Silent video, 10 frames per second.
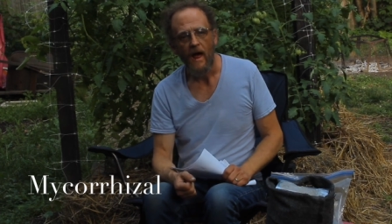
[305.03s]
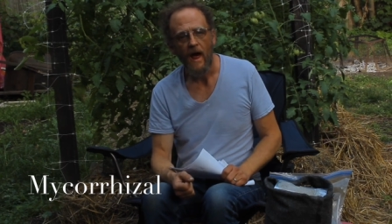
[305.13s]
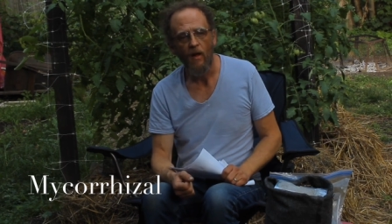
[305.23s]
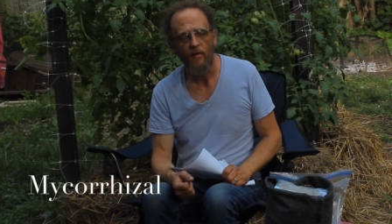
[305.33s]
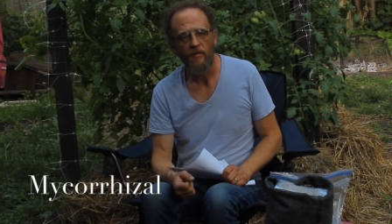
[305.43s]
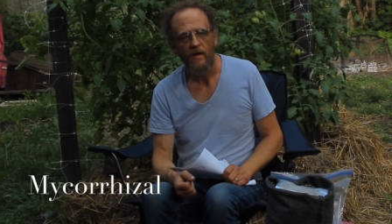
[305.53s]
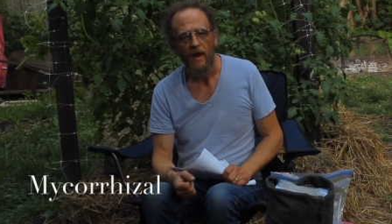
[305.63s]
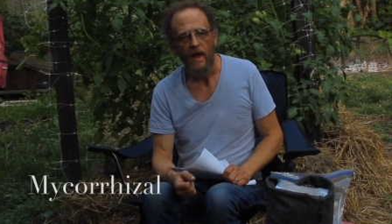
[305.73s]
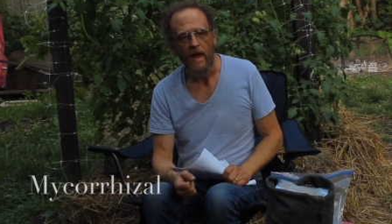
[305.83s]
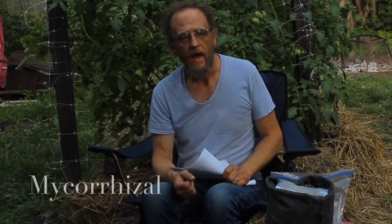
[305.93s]
health
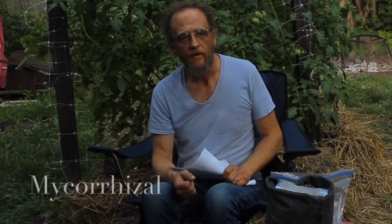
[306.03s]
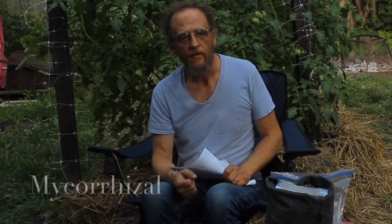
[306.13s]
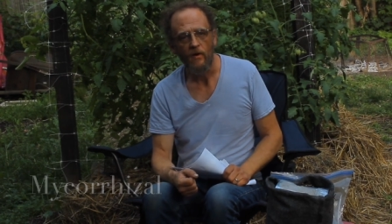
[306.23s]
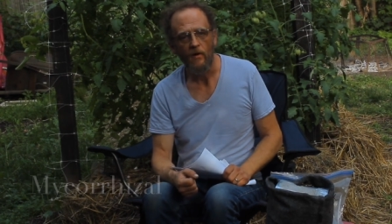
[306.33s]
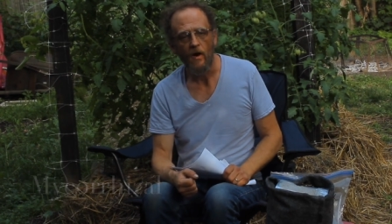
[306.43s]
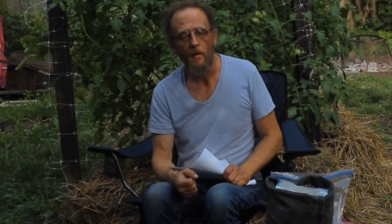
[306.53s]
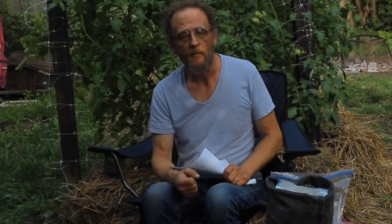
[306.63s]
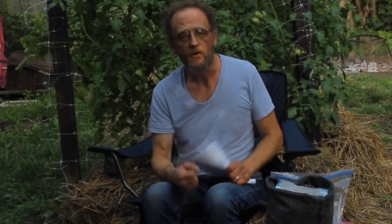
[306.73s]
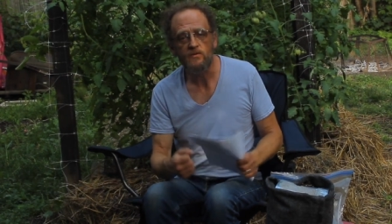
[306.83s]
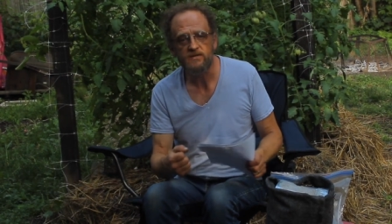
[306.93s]
and their
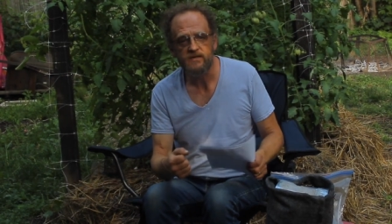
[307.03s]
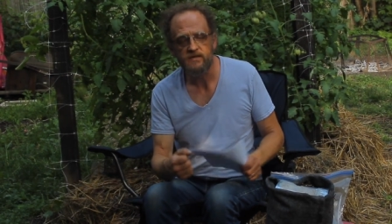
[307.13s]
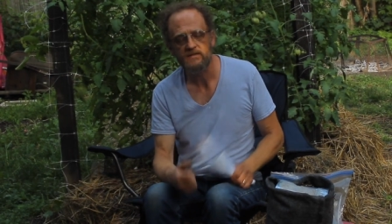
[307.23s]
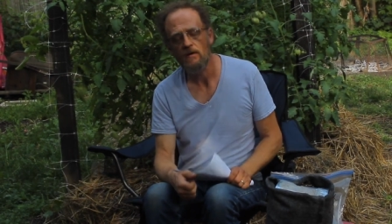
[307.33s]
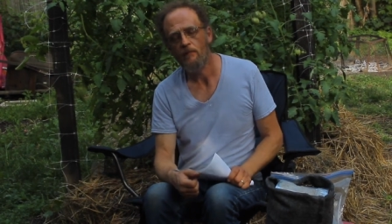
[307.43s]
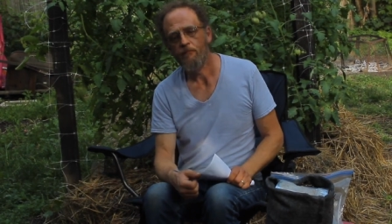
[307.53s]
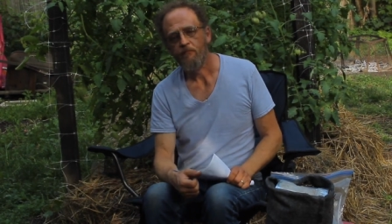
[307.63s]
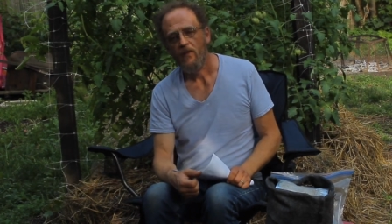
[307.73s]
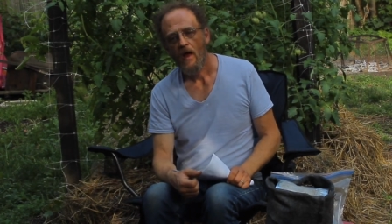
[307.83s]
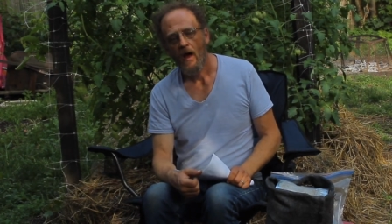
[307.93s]
immune system.
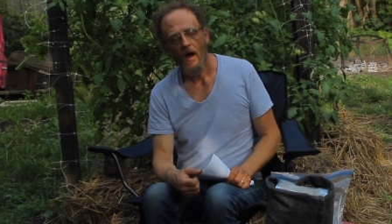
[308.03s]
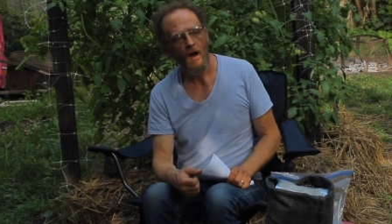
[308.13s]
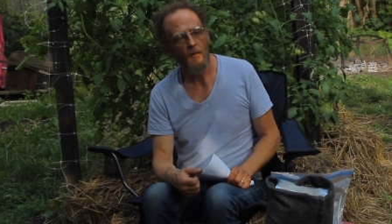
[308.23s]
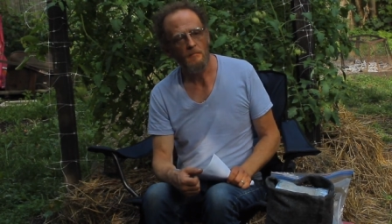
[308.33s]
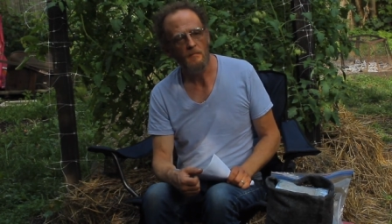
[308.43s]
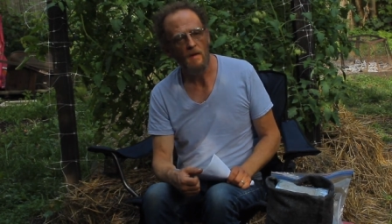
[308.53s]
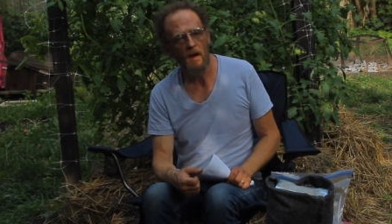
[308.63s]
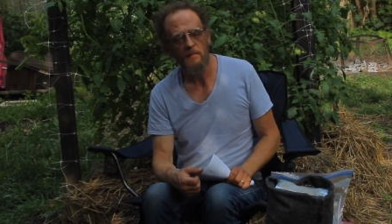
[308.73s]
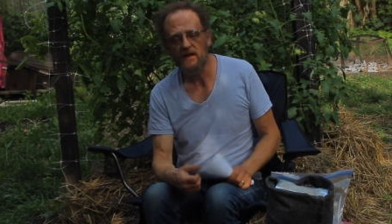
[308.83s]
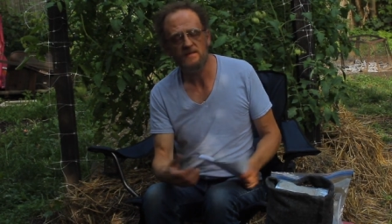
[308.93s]

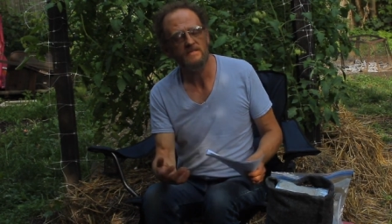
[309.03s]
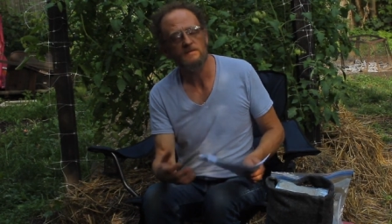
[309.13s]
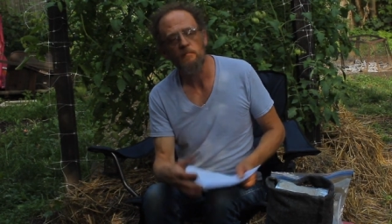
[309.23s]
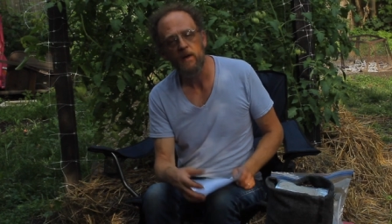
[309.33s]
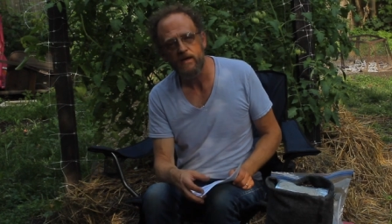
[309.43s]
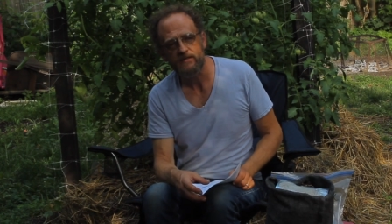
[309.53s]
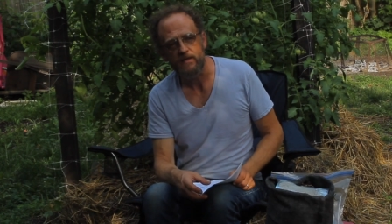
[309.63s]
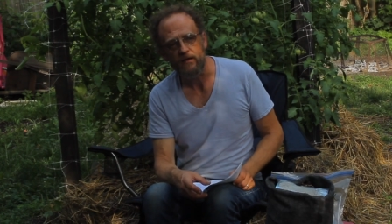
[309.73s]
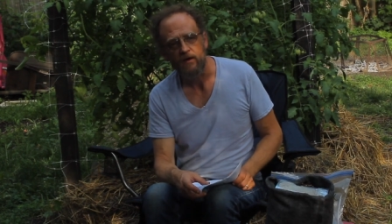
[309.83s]
It's just amazing